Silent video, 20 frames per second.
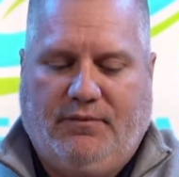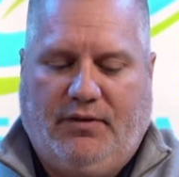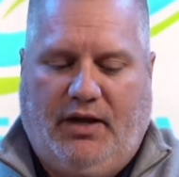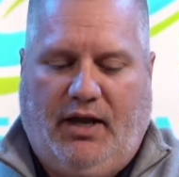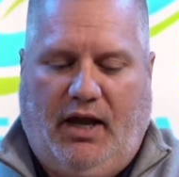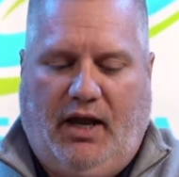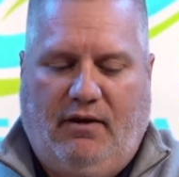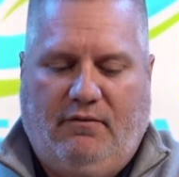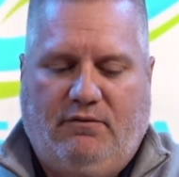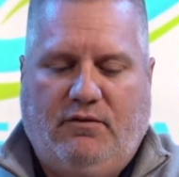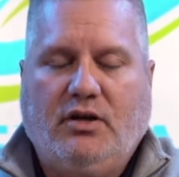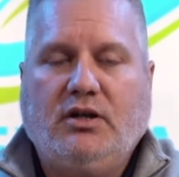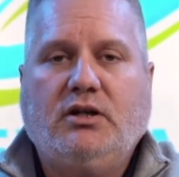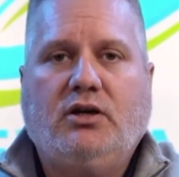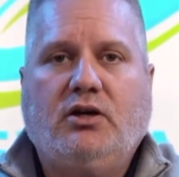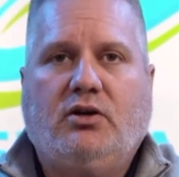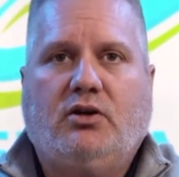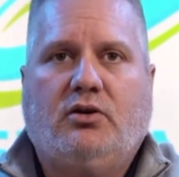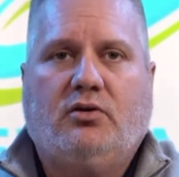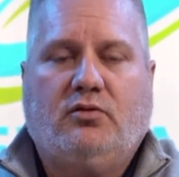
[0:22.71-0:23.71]
Every
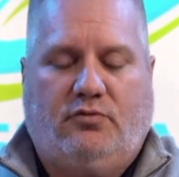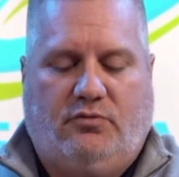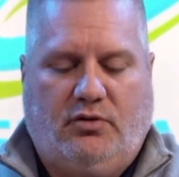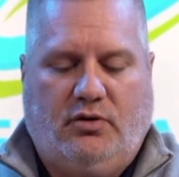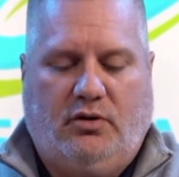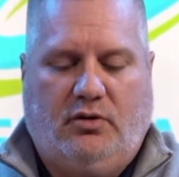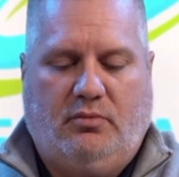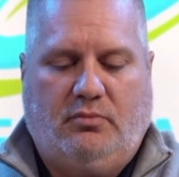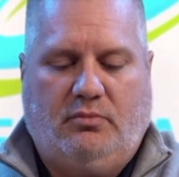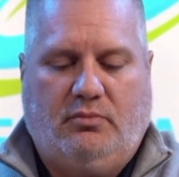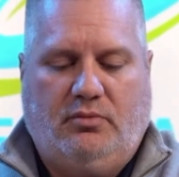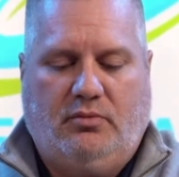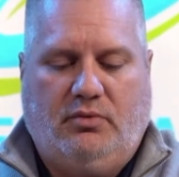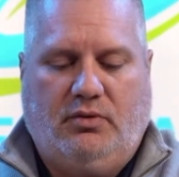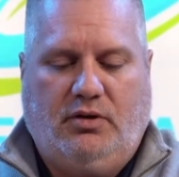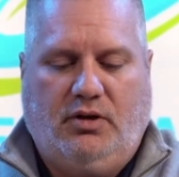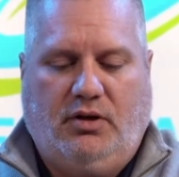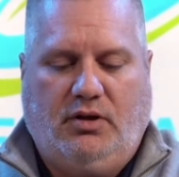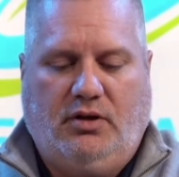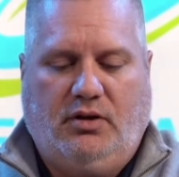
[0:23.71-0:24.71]
year from
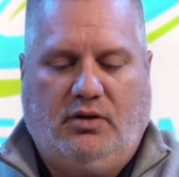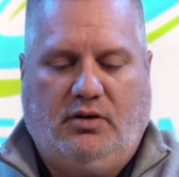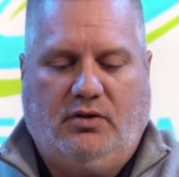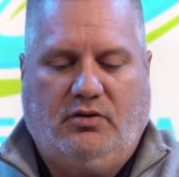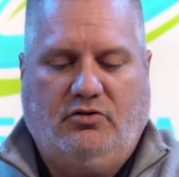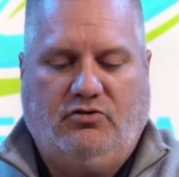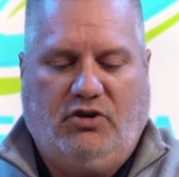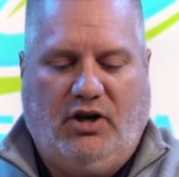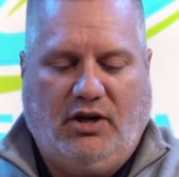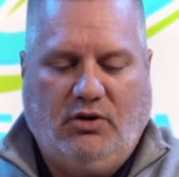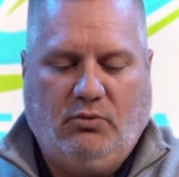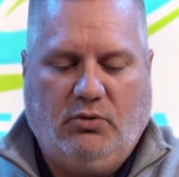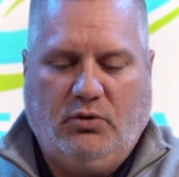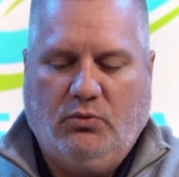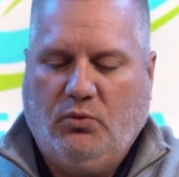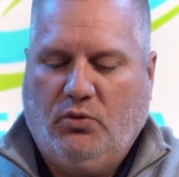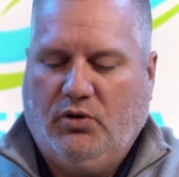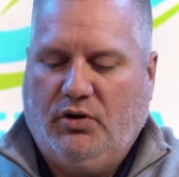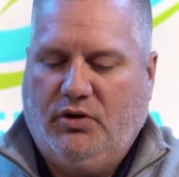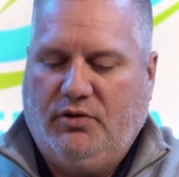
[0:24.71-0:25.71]
January
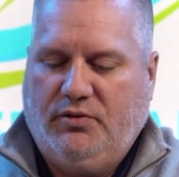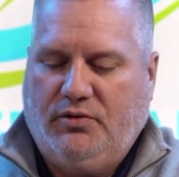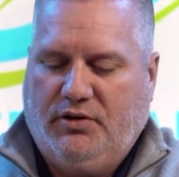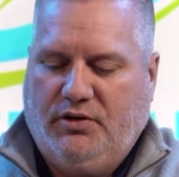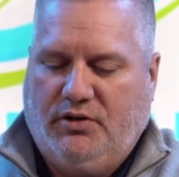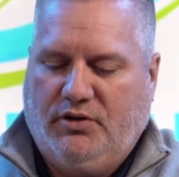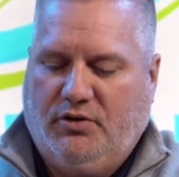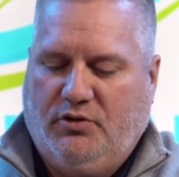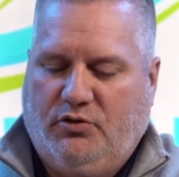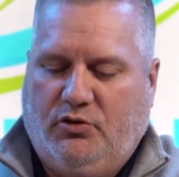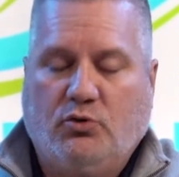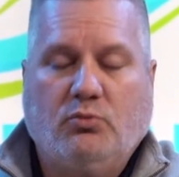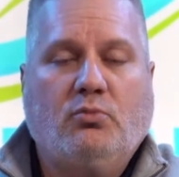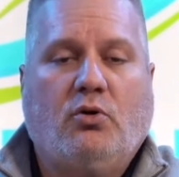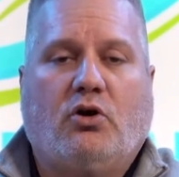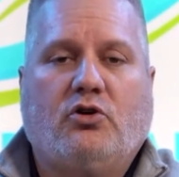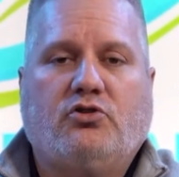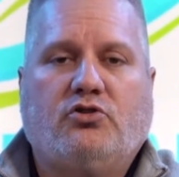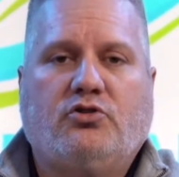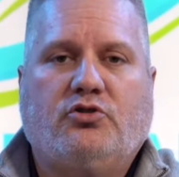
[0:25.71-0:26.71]
1 through
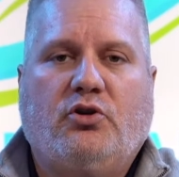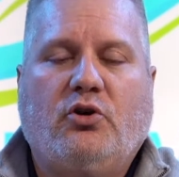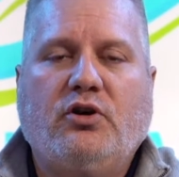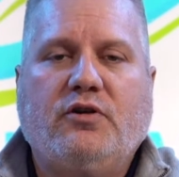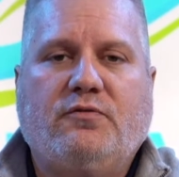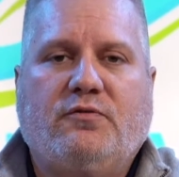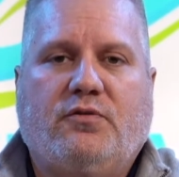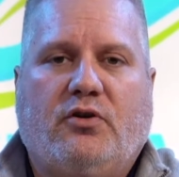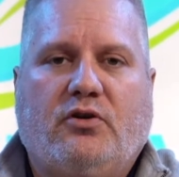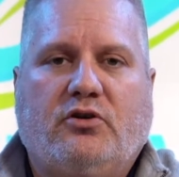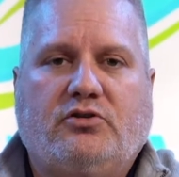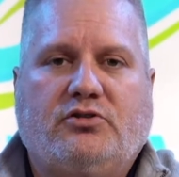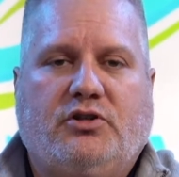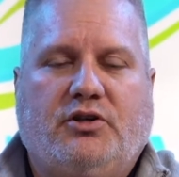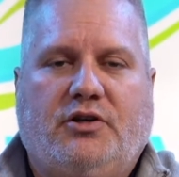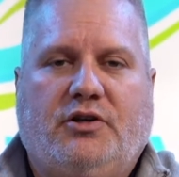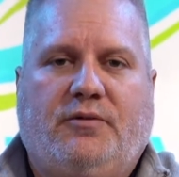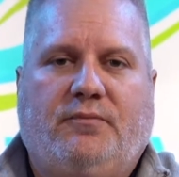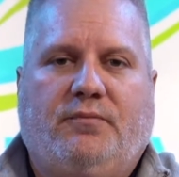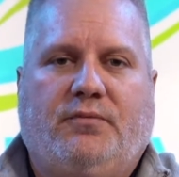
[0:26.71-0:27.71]
March 31st,
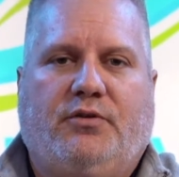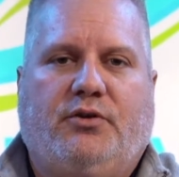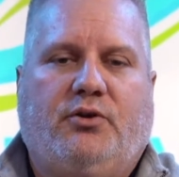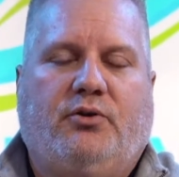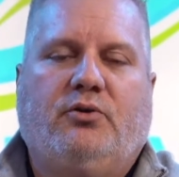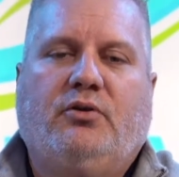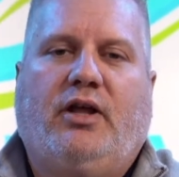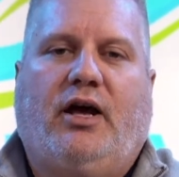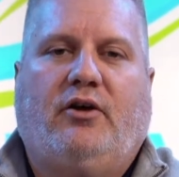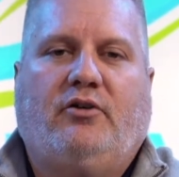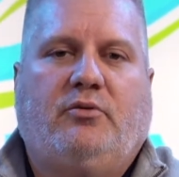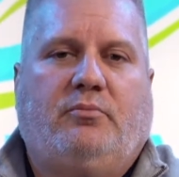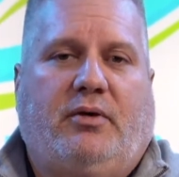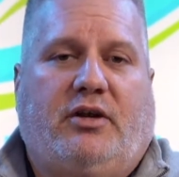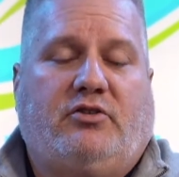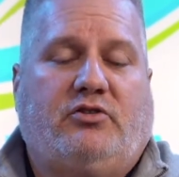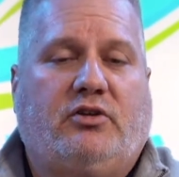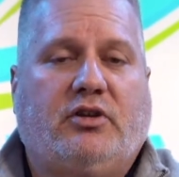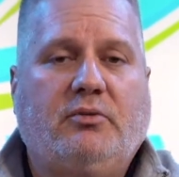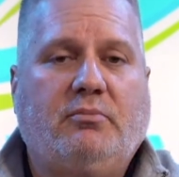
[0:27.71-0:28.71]
you're allowed to
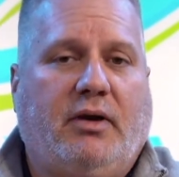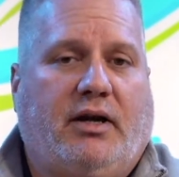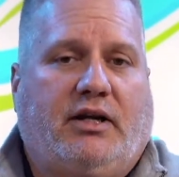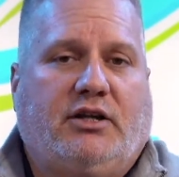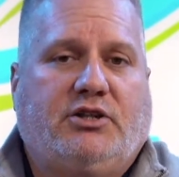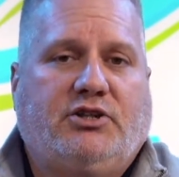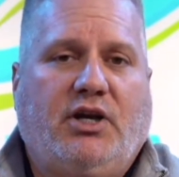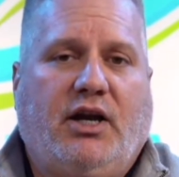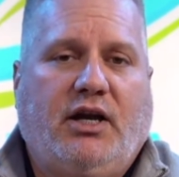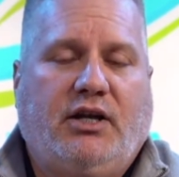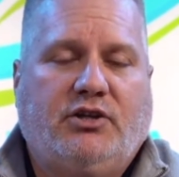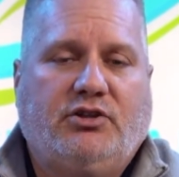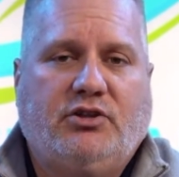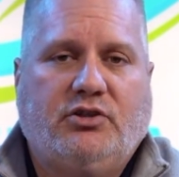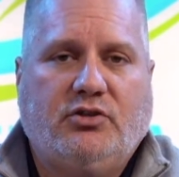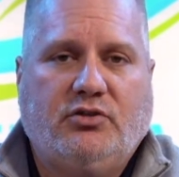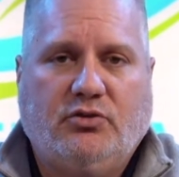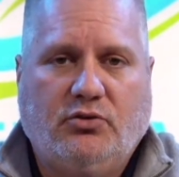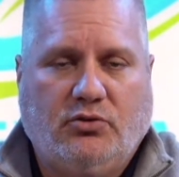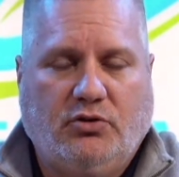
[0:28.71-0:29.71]
basically make a change
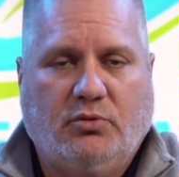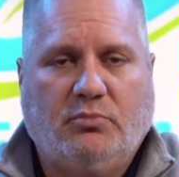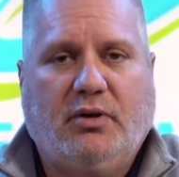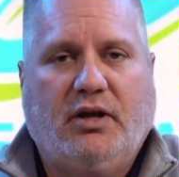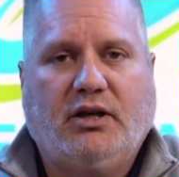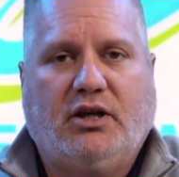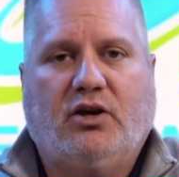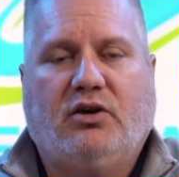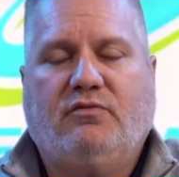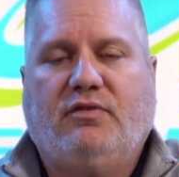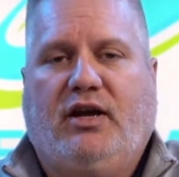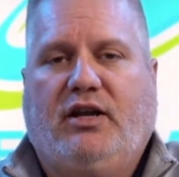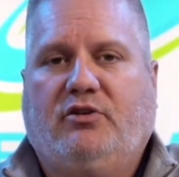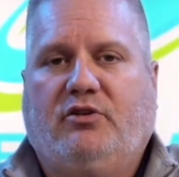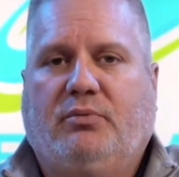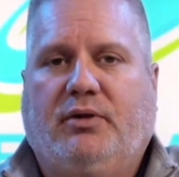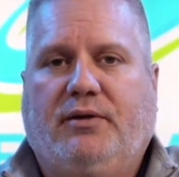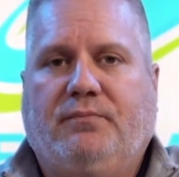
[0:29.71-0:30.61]
to your Medicare Advantage plan.